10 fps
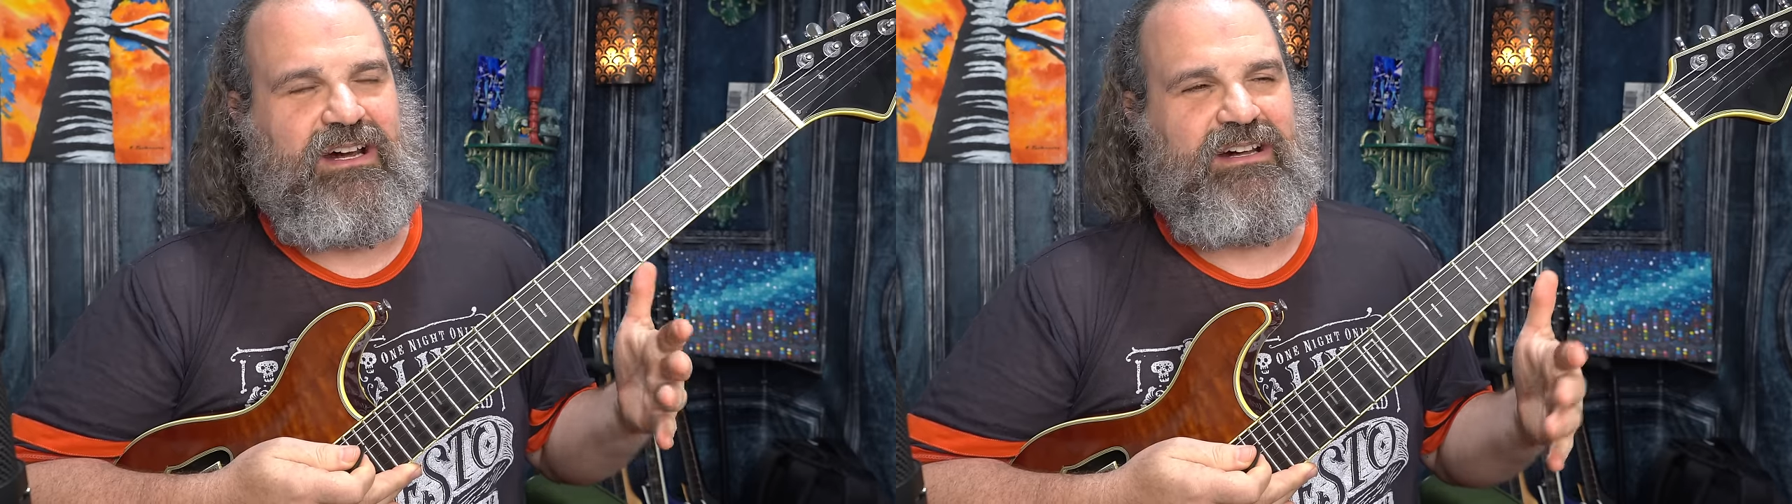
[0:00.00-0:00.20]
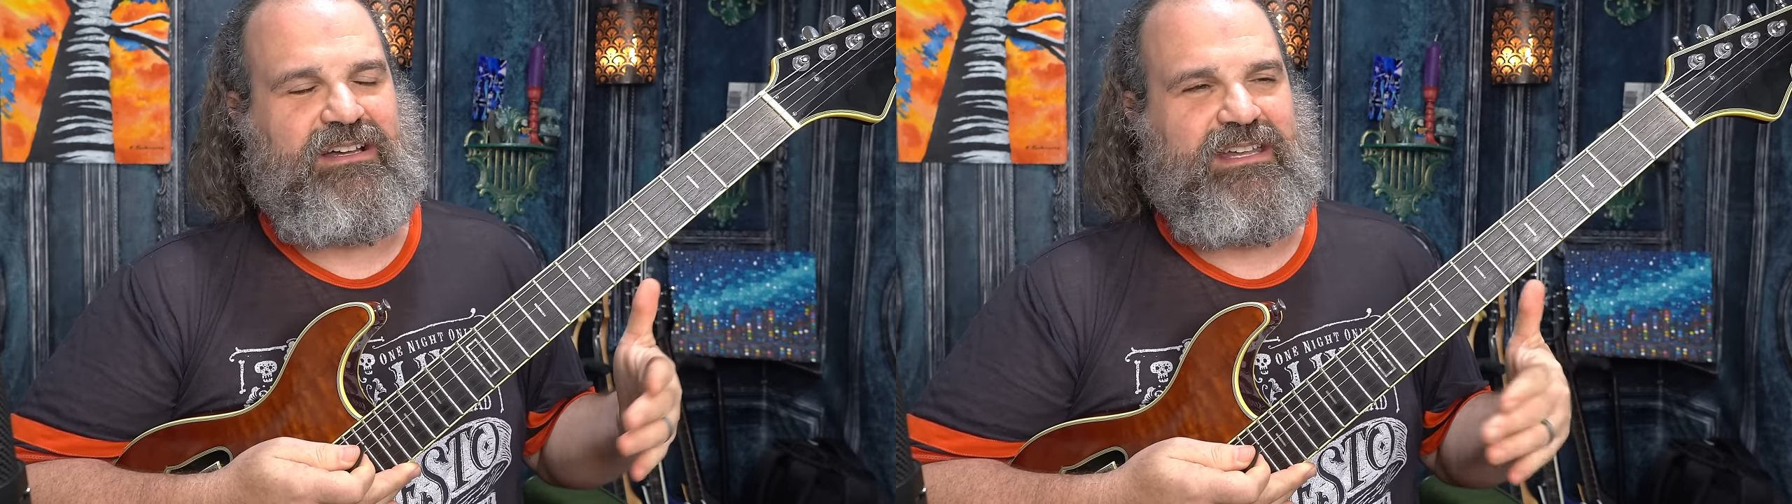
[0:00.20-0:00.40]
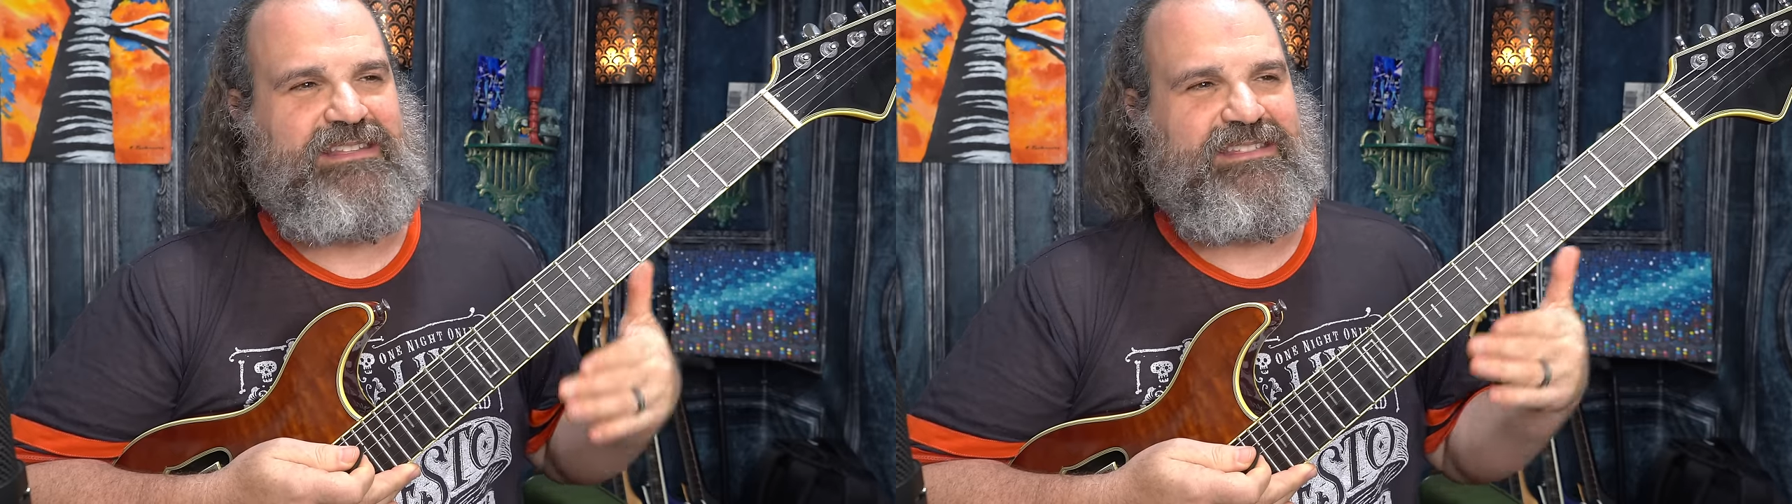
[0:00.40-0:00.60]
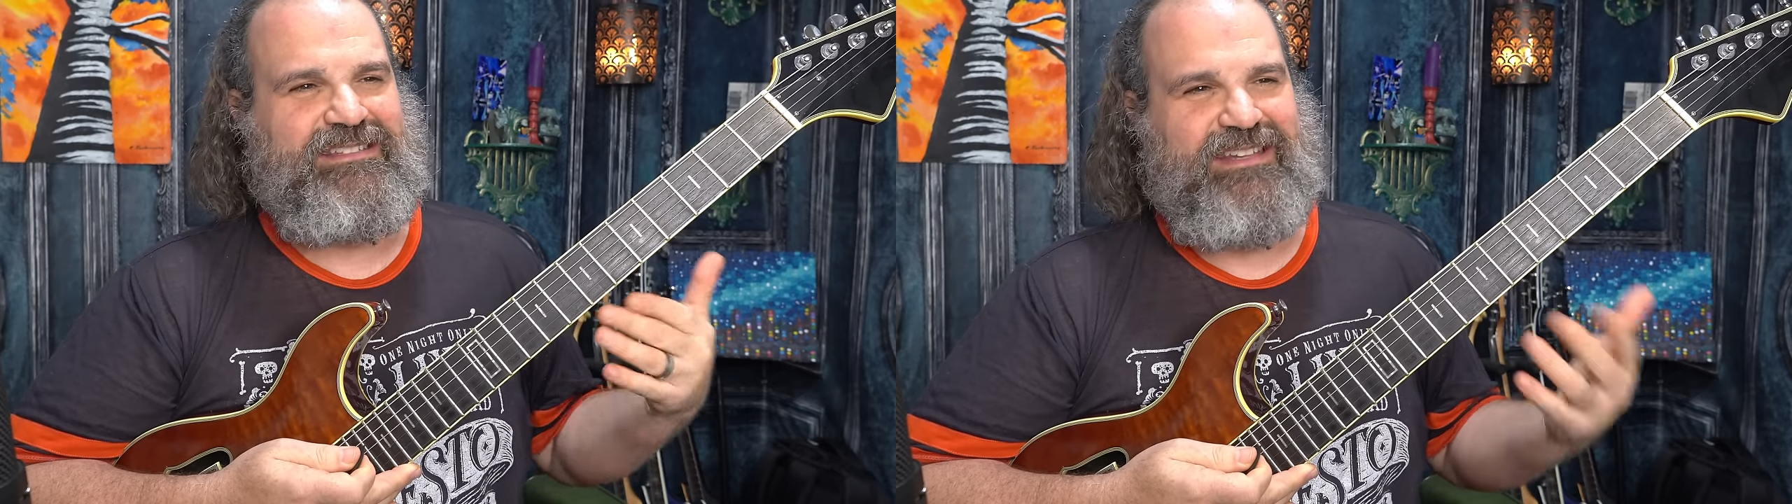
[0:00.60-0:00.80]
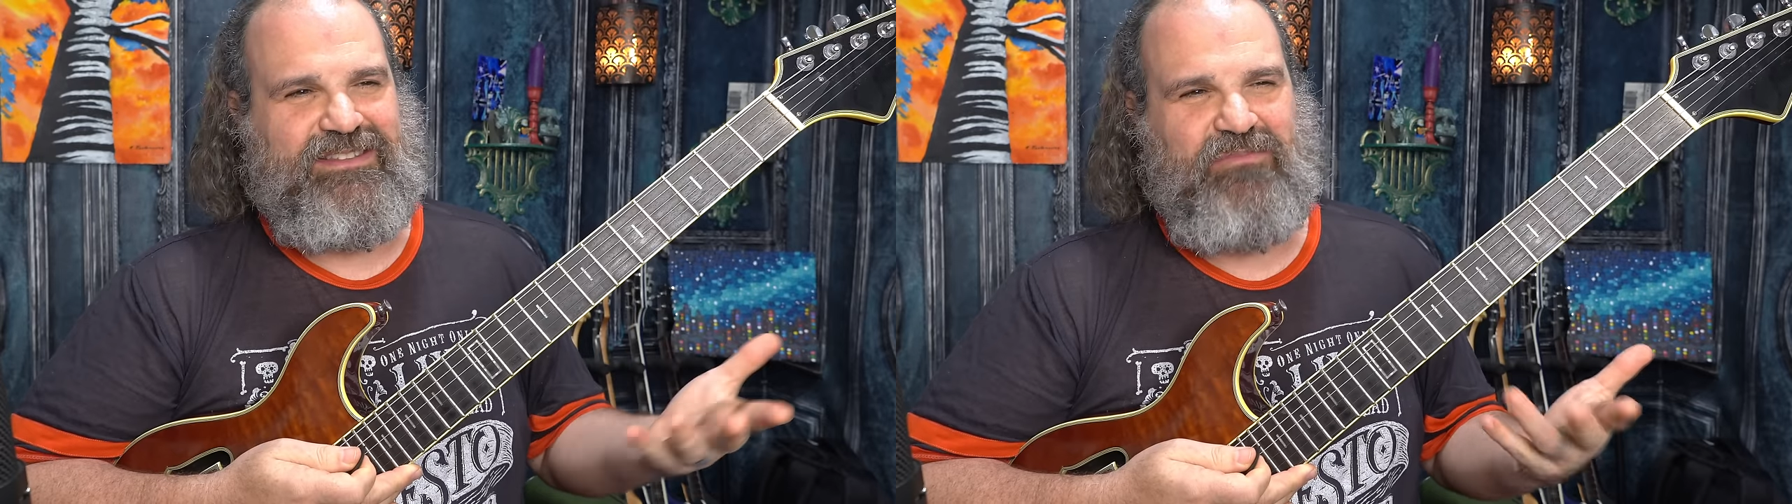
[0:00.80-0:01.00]
uh, it's
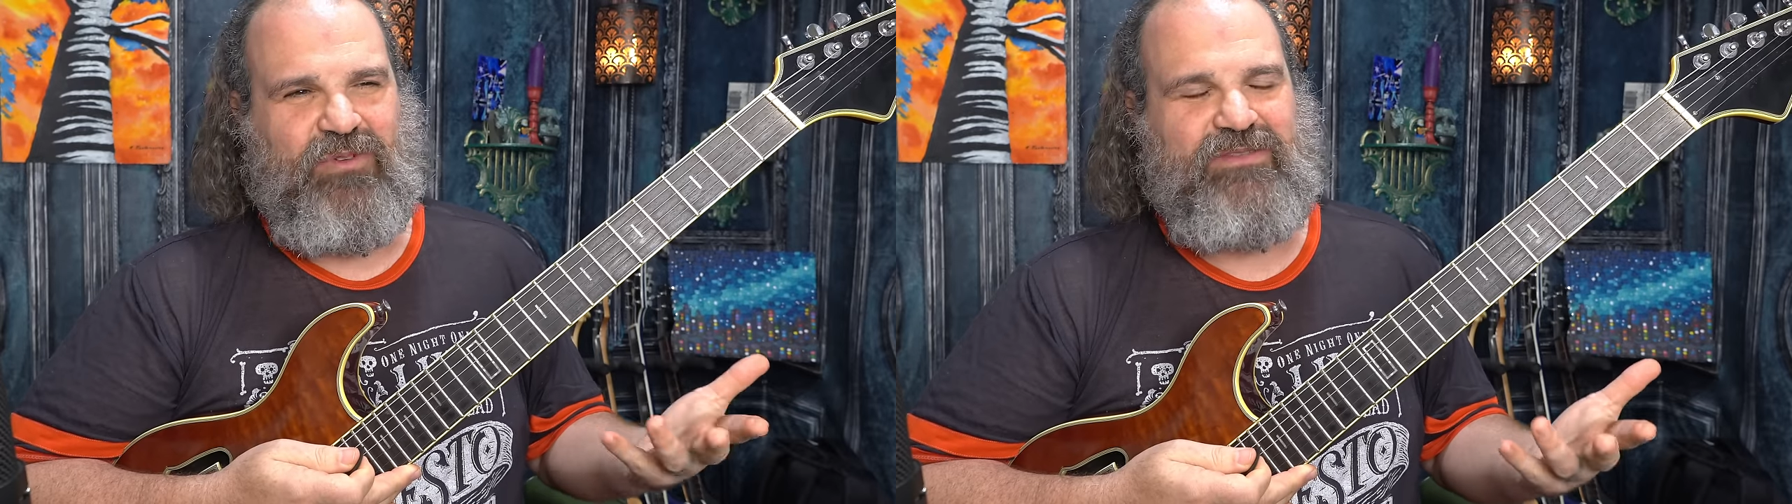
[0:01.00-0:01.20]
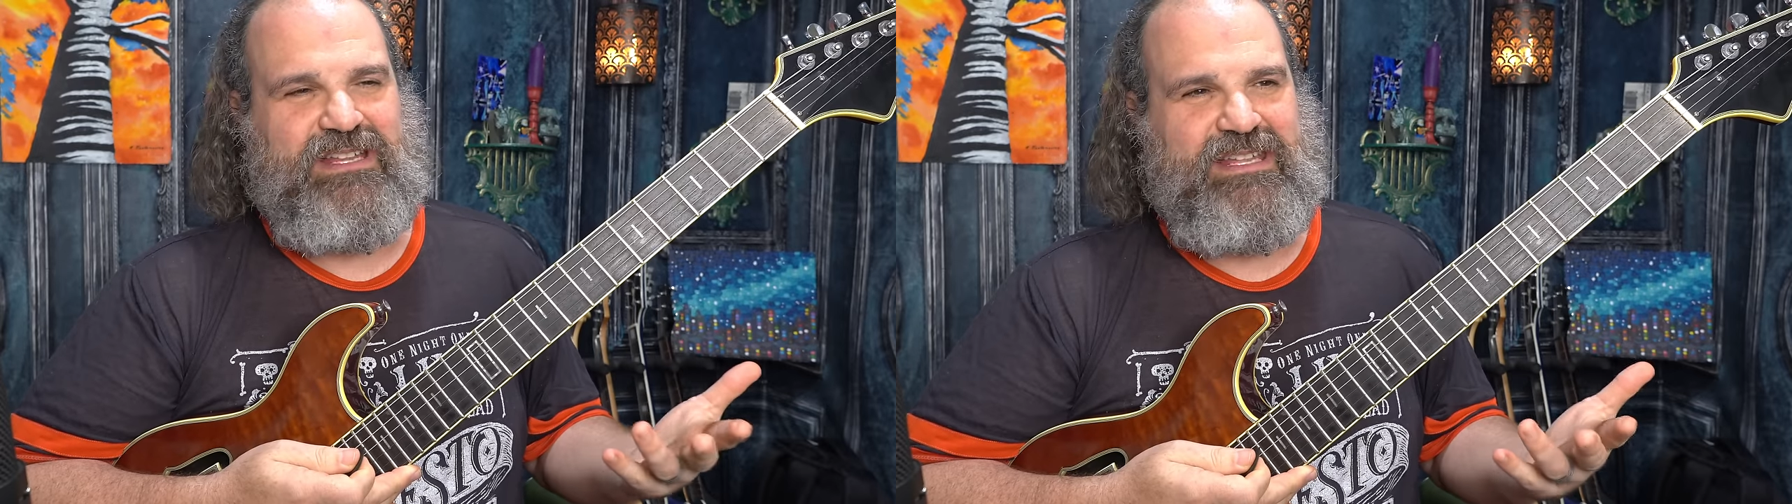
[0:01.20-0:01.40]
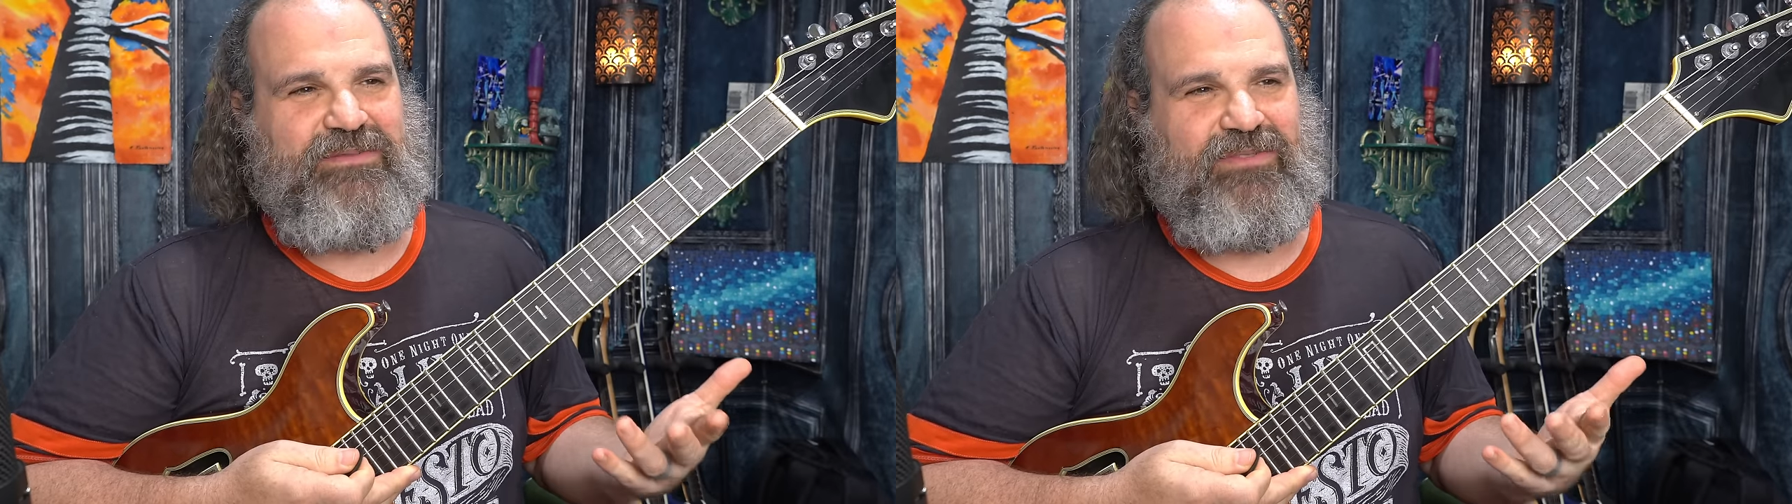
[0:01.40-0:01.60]
it's more of an E